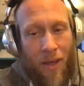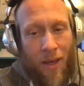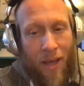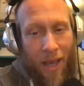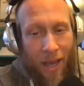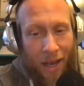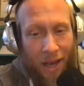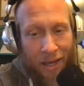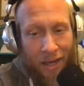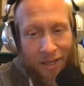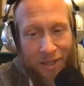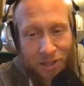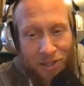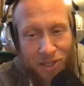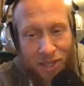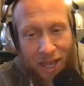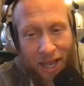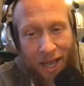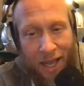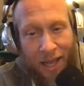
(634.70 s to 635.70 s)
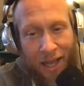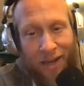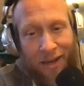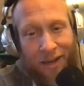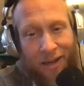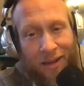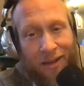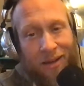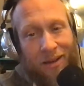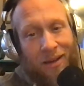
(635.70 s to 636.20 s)
Aeona
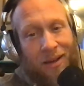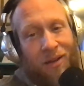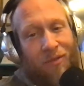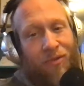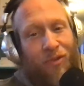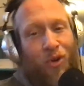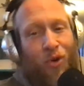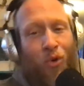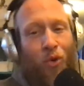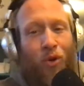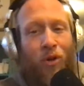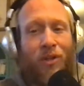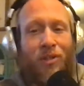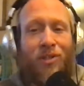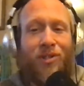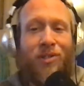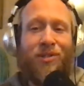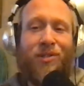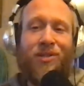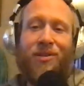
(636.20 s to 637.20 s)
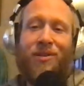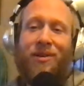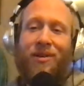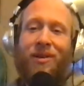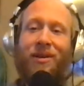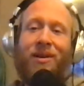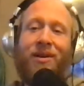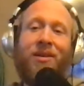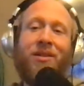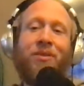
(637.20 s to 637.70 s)
sighed. Of course.
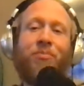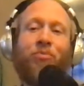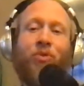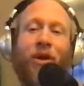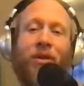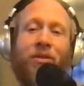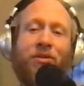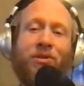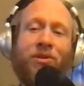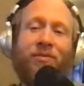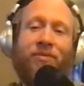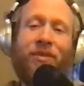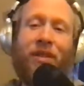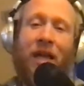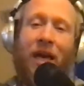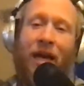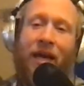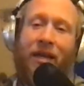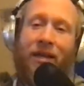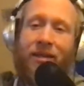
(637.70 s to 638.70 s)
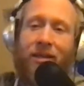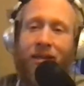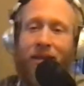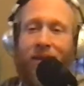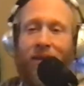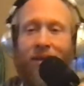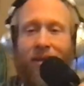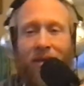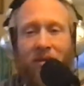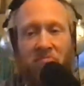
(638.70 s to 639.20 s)
The Brothers of Light.
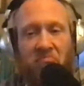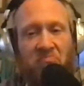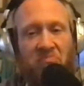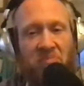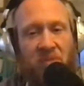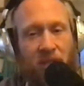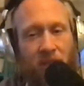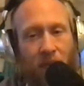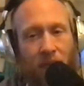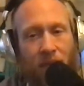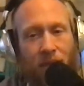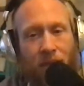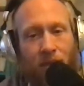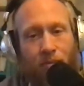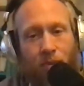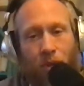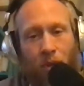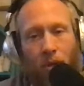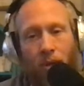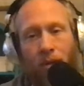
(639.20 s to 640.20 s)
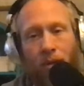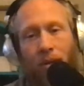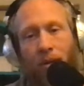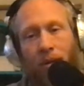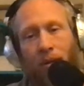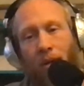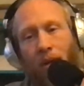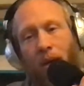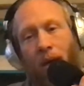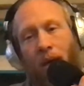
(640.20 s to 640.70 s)
Sensible.
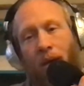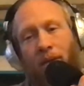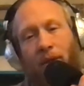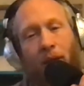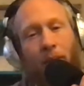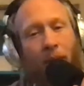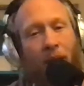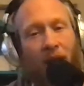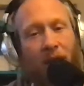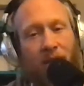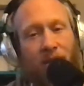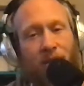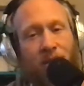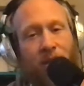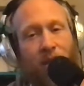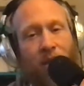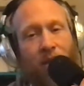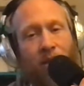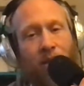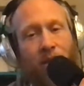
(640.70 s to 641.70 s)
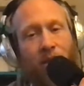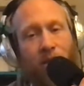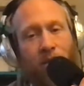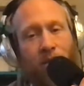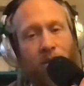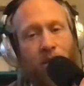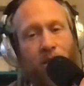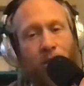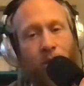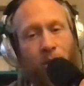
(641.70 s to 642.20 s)
Their monasteries are
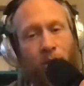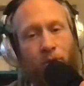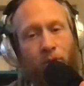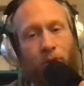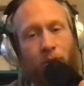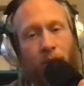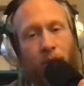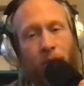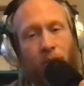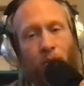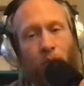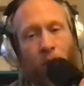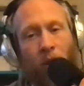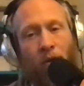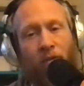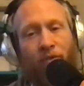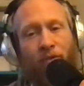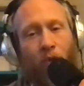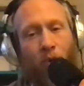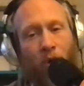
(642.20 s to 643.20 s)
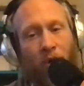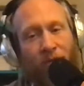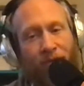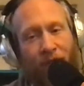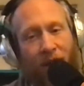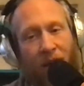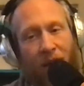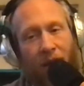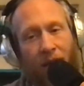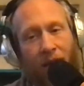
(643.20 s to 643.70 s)
secluded, well
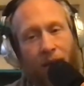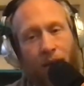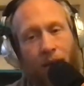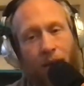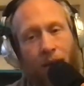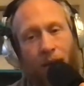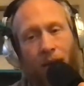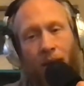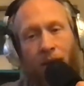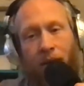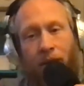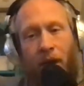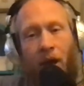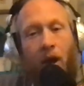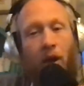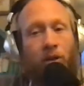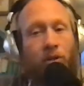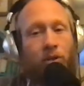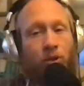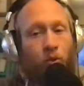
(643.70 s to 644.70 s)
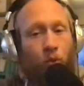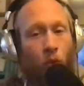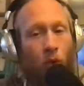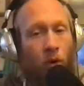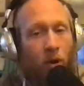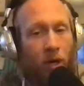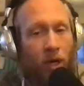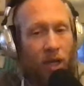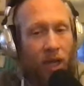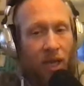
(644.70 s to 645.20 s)
fortified. They are
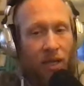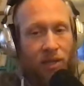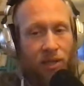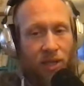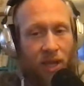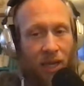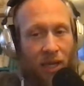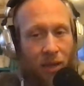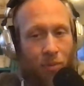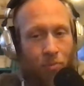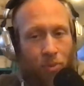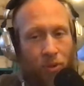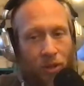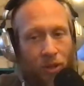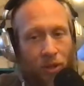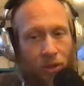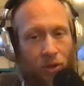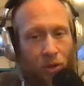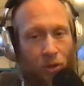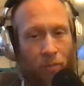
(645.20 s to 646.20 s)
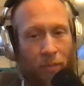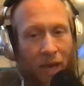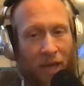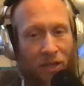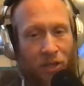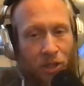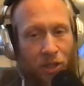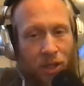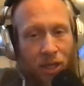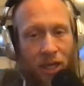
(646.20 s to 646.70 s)
sworn against any political
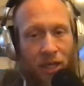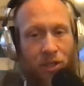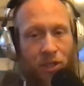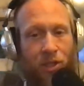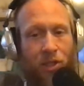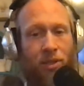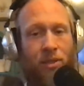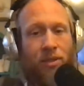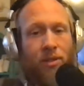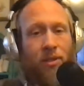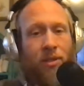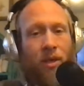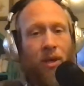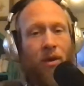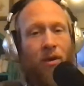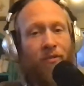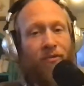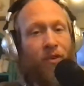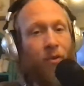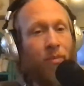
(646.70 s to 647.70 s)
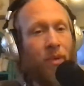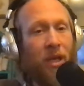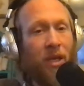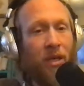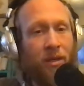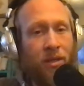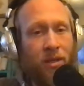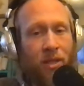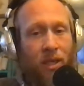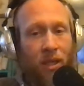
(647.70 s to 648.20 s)
machinations,
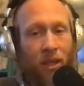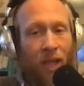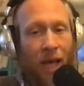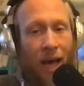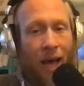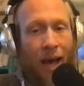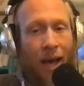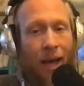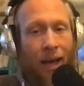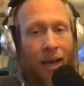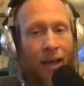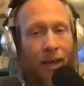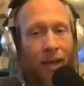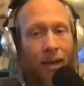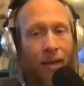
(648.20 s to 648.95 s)
forbidden to lie.